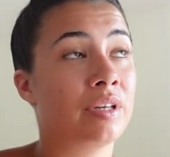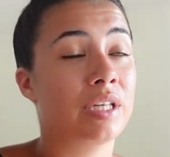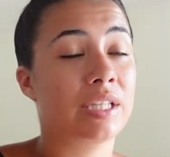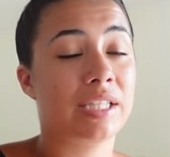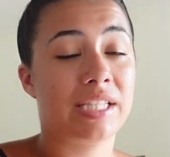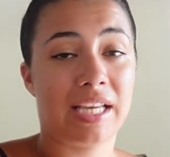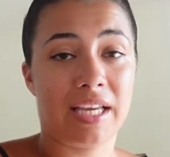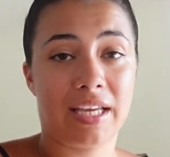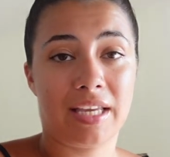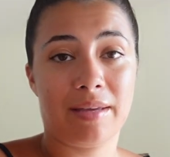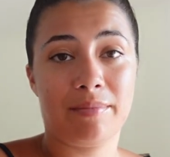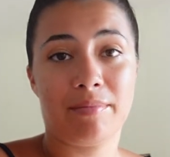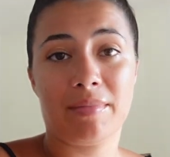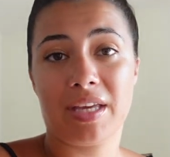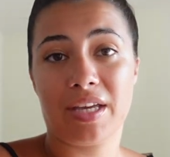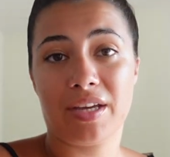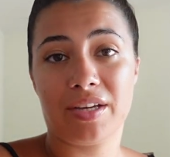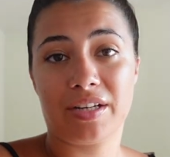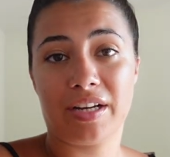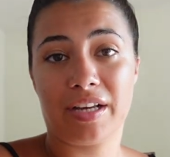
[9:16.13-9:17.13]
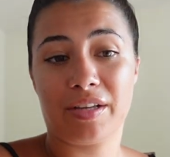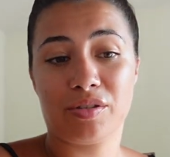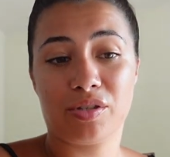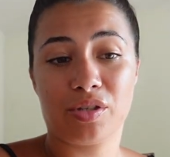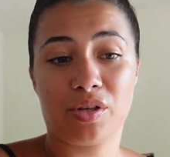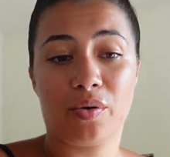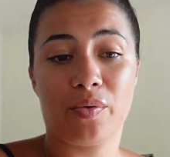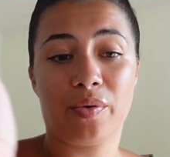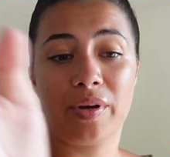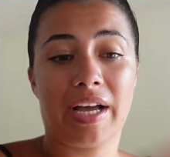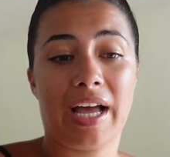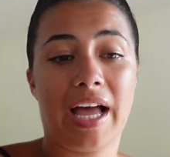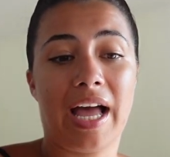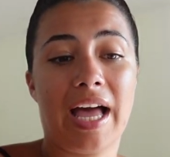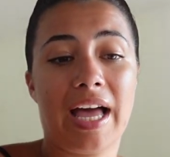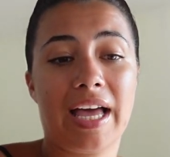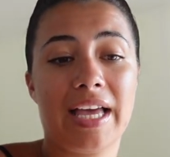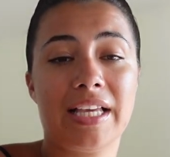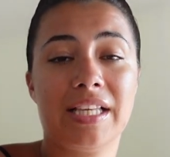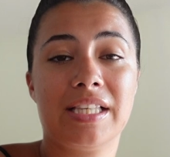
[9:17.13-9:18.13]
taking my head down to go and get
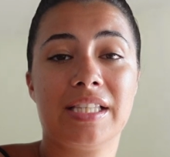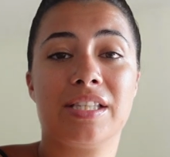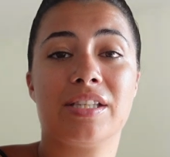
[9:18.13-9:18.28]
ice.